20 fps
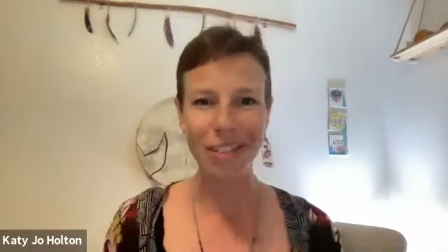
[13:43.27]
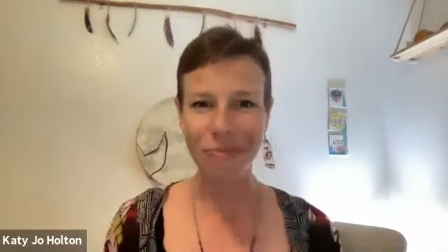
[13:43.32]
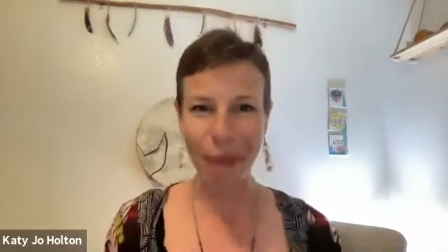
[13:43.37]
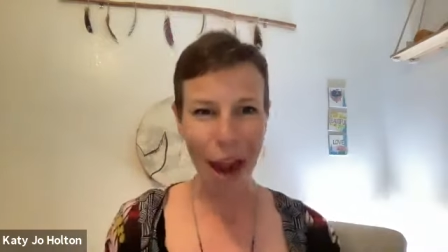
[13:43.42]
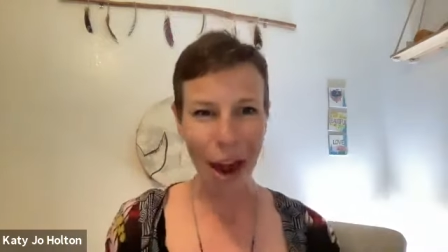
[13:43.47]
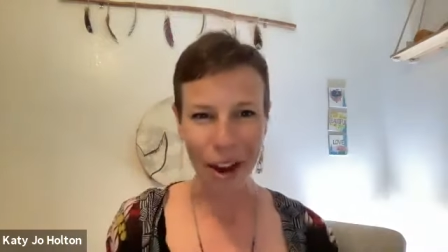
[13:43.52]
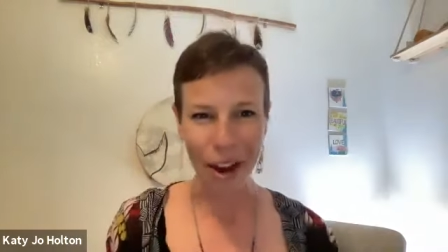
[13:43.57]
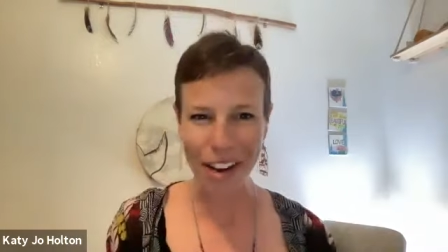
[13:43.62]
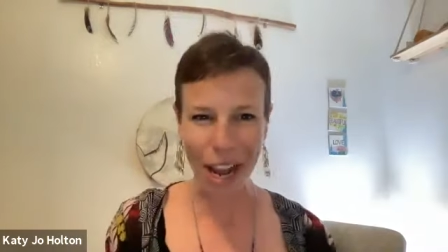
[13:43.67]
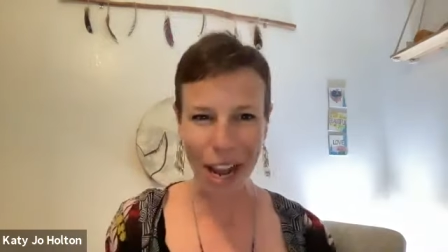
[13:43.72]

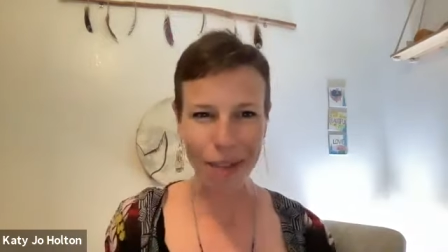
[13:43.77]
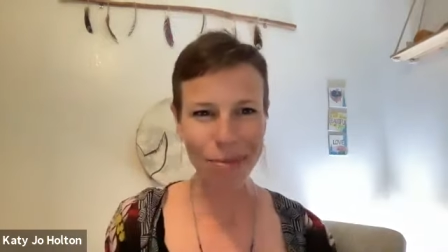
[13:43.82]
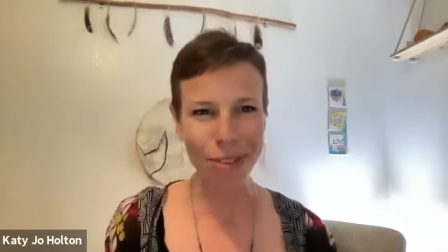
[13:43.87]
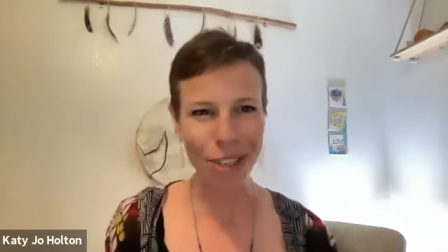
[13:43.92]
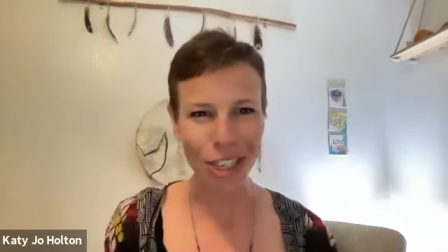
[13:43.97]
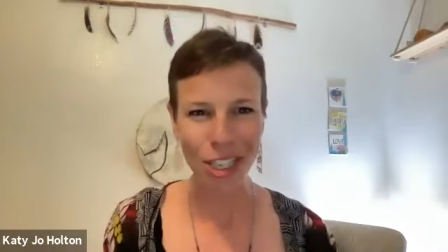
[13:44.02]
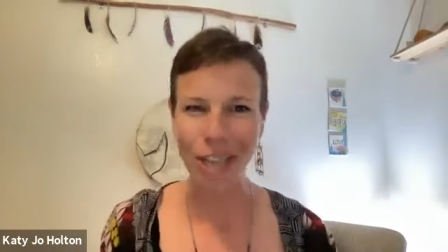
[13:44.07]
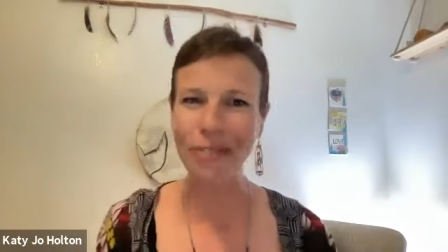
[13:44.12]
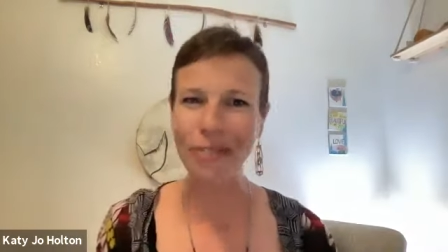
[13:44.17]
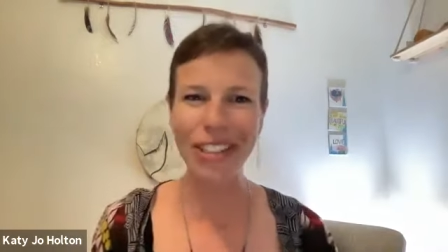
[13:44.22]
paradigm
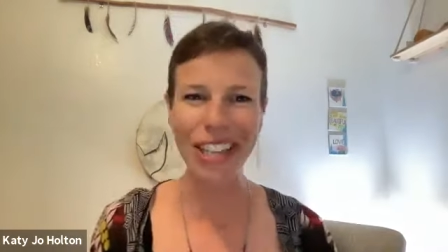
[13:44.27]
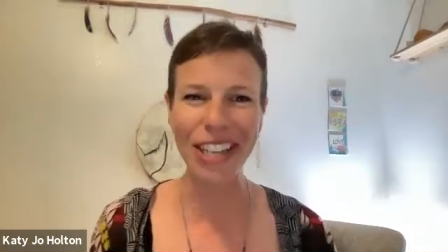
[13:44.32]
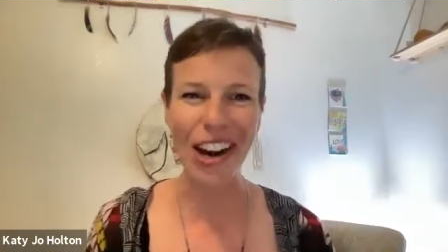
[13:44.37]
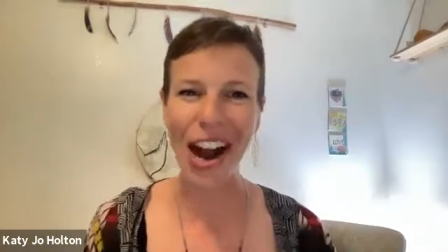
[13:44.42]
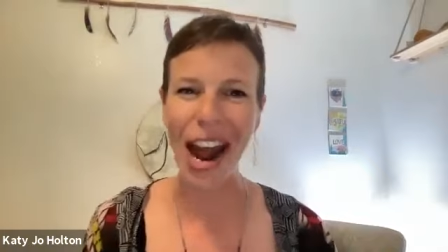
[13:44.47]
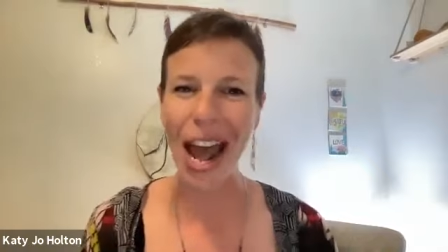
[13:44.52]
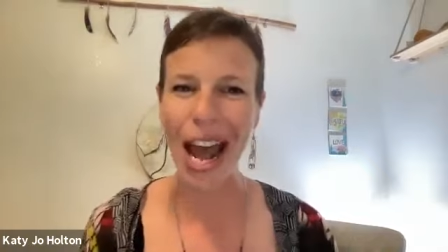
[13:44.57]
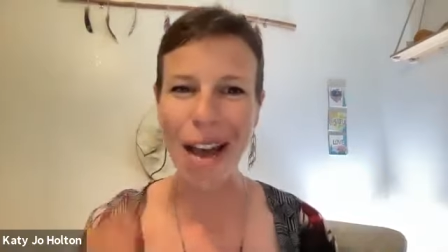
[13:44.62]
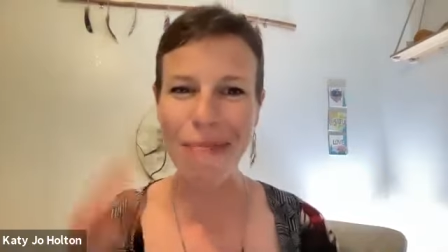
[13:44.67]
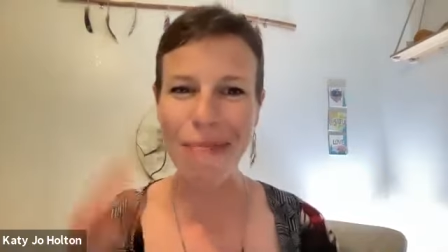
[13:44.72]
shifts that
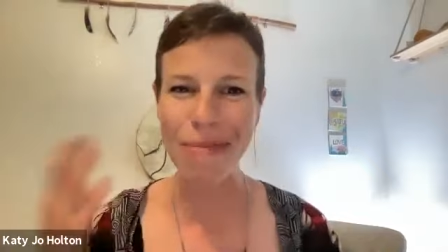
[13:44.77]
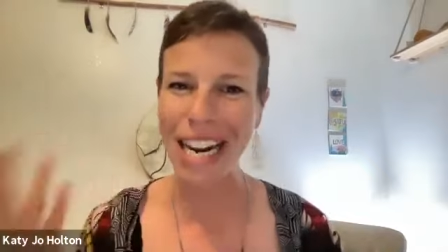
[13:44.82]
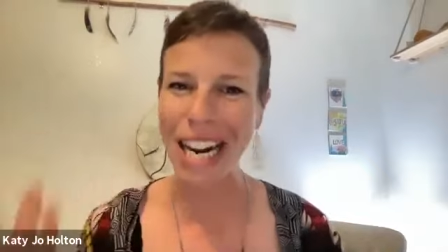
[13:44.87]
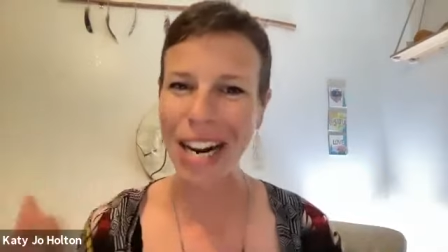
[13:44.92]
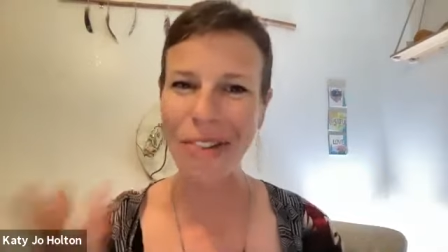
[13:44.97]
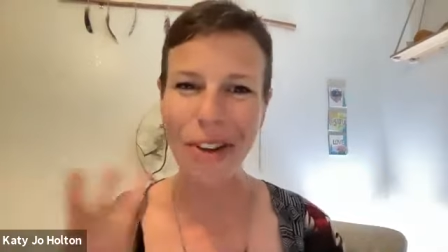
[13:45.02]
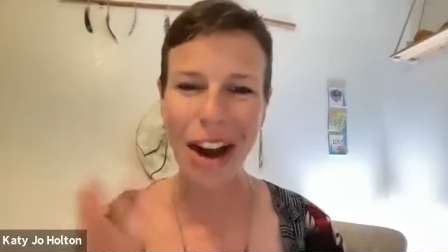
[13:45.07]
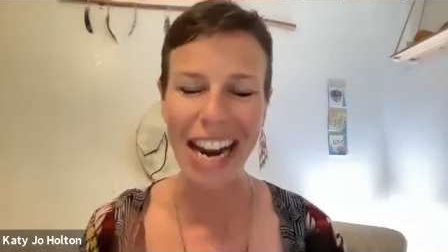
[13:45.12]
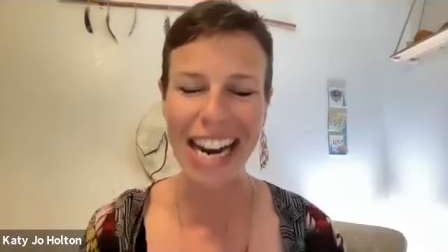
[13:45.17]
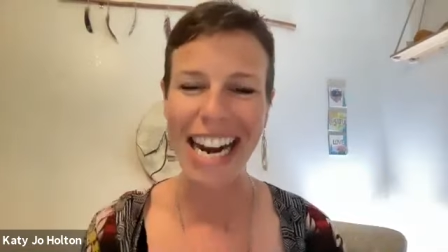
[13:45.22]
are
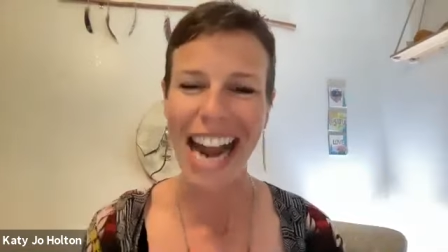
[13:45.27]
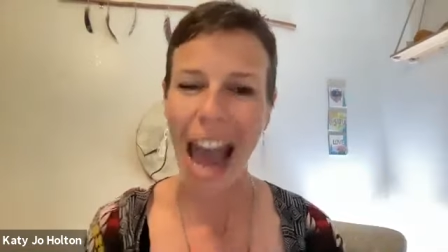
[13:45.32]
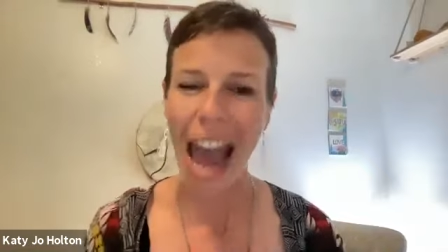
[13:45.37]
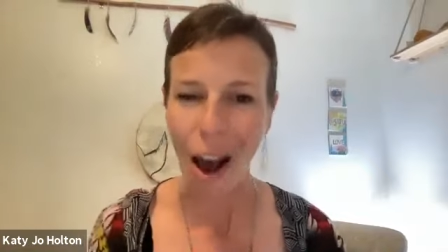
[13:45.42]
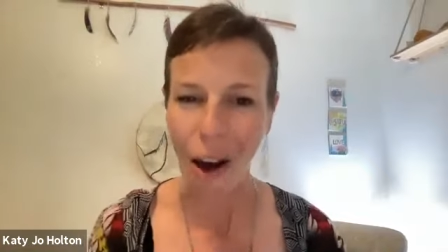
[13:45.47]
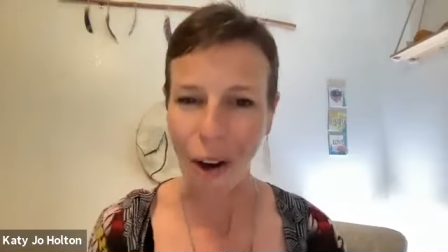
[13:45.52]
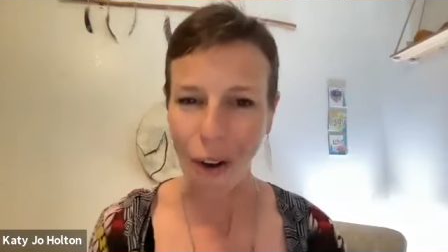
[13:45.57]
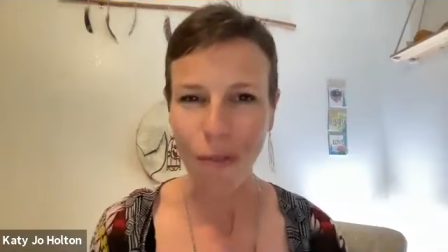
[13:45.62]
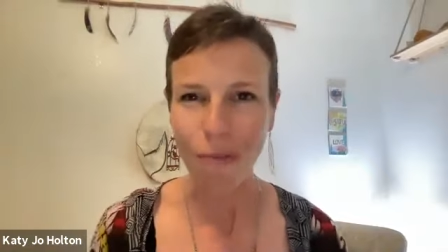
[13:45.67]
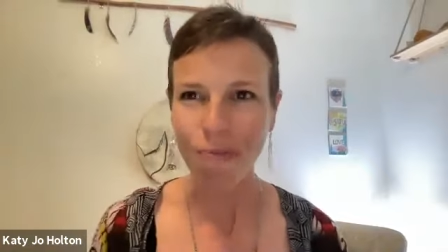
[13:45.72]
happening right
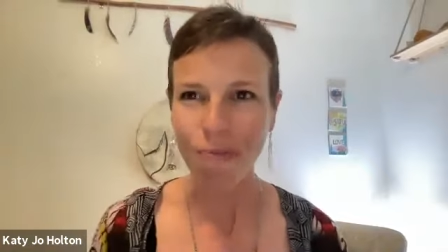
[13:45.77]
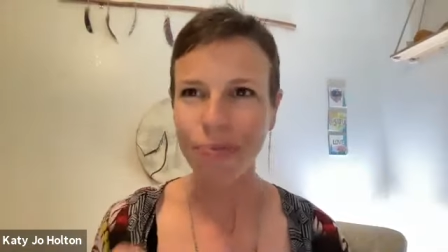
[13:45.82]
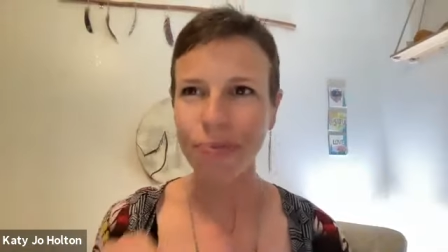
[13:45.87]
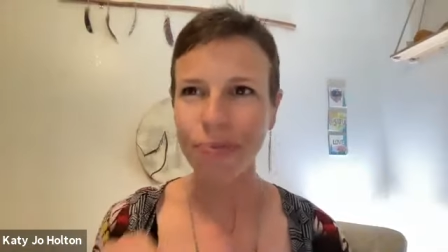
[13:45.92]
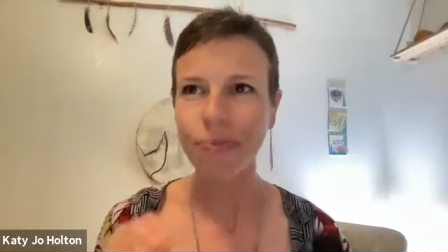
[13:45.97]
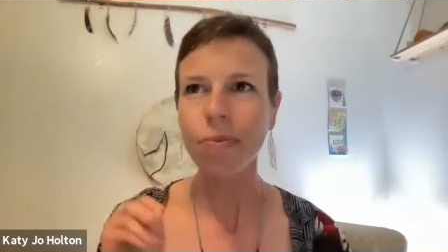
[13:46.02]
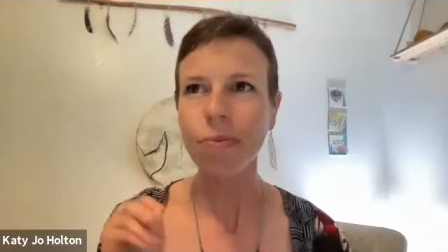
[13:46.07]
now